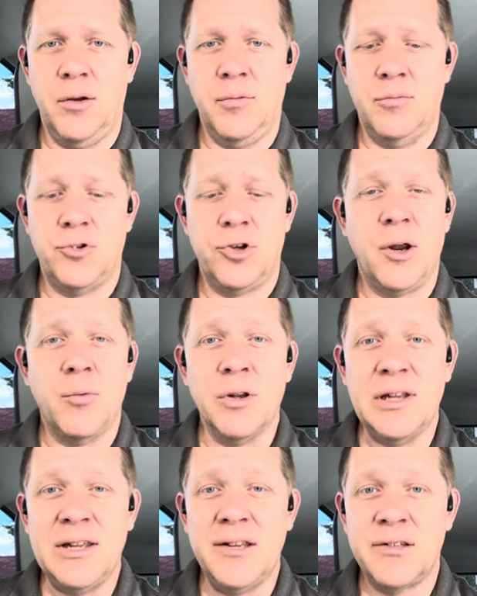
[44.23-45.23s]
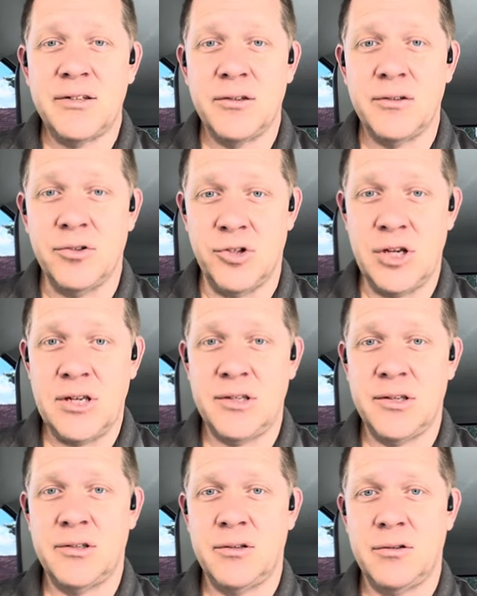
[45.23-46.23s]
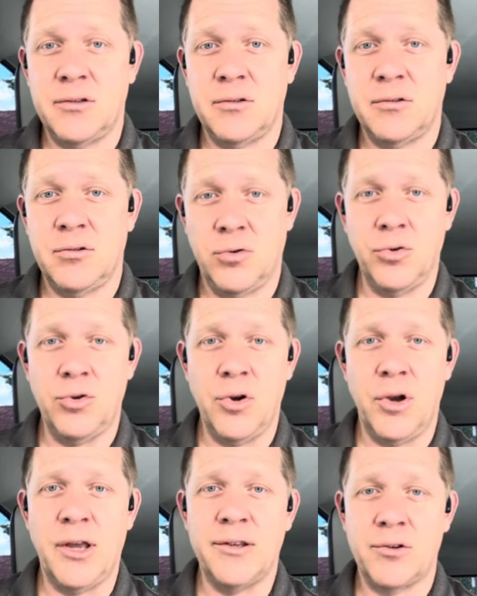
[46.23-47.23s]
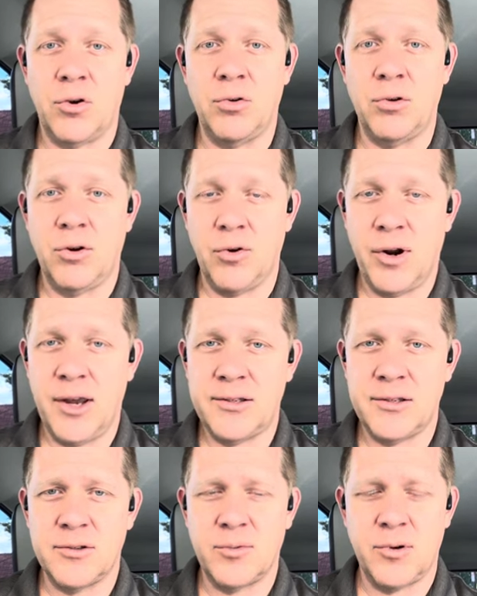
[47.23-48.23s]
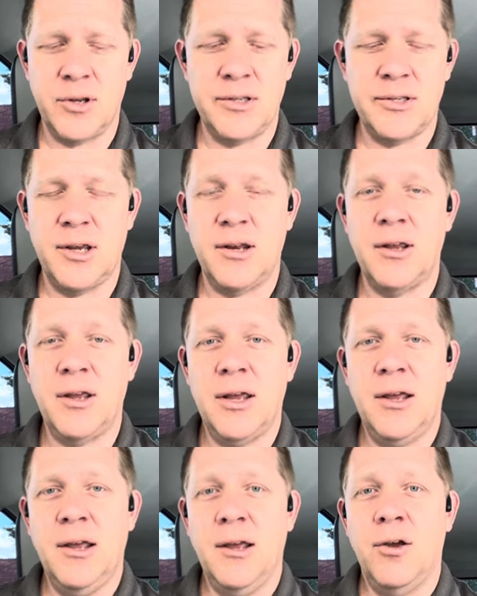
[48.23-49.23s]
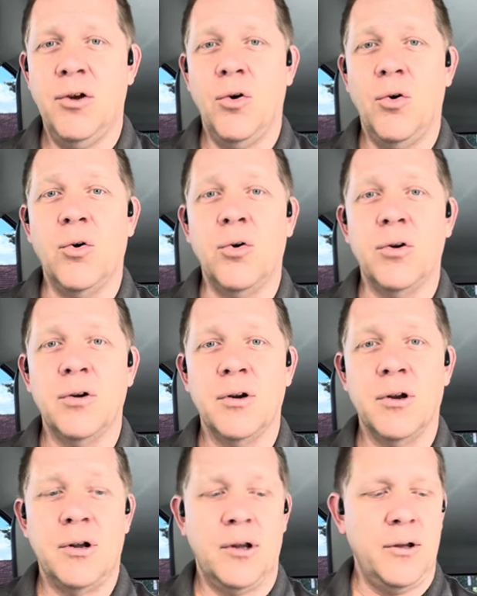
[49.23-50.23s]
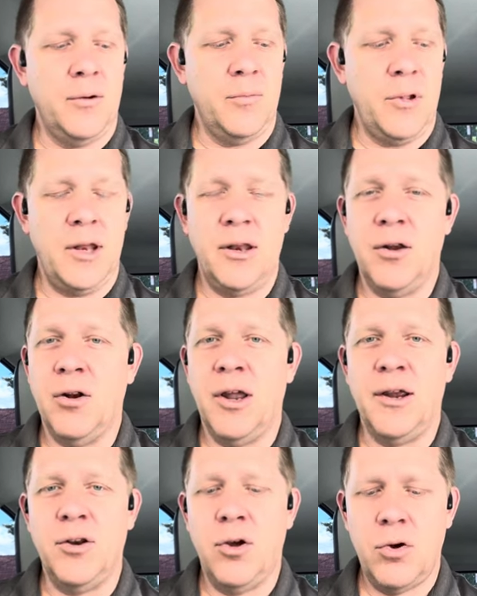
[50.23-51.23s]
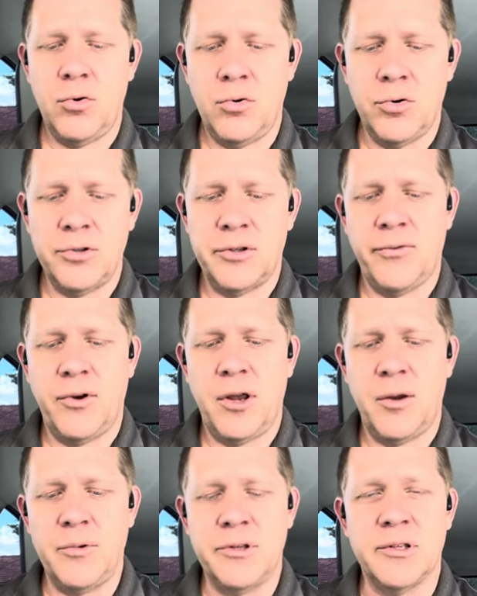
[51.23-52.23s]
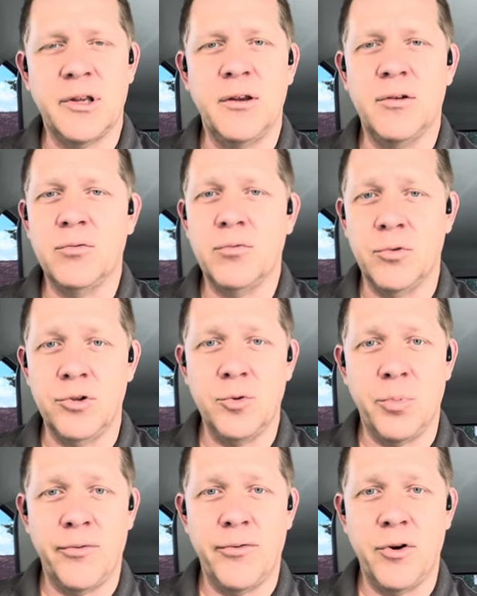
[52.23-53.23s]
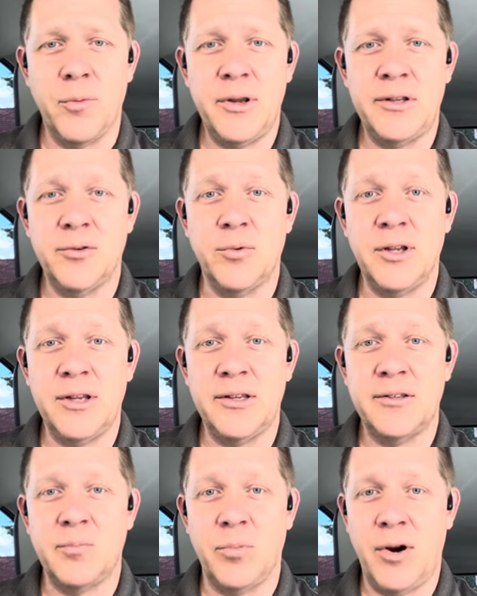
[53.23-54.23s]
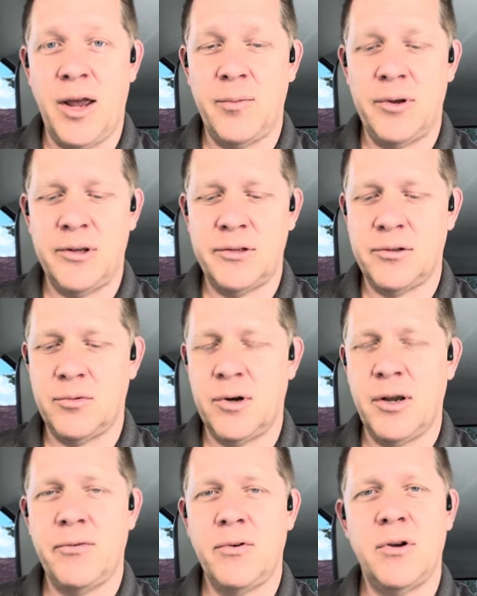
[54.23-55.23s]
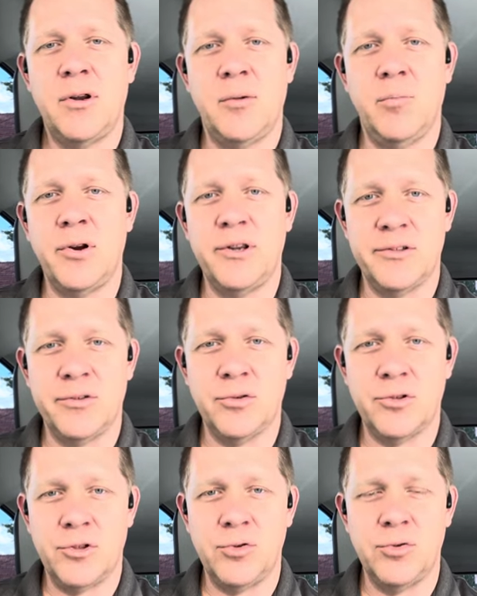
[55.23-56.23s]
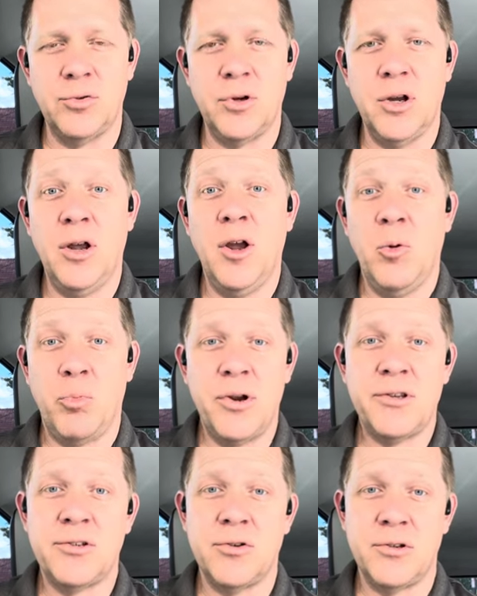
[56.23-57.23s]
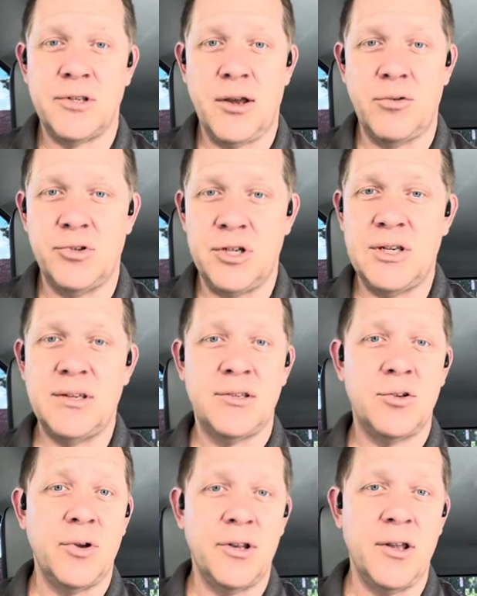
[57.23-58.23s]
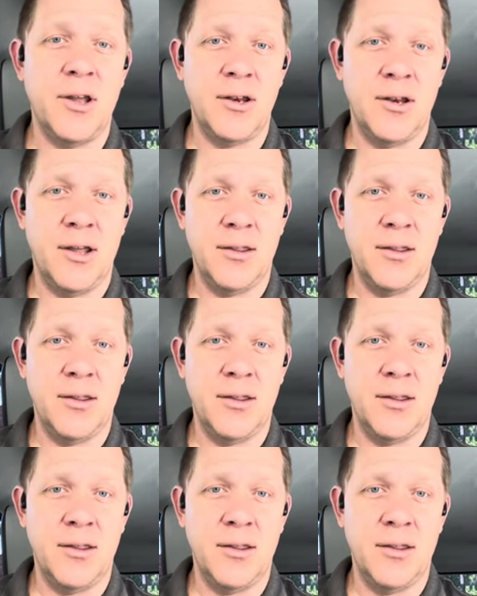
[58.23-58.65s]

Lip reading: should I release Jesus, who you guys call the Christ, is what he said, or and they're like, no, crucify him. He's like, would you prefer me to release Barabbas or whatever? He brings those two prisoners out, Jesus, who had done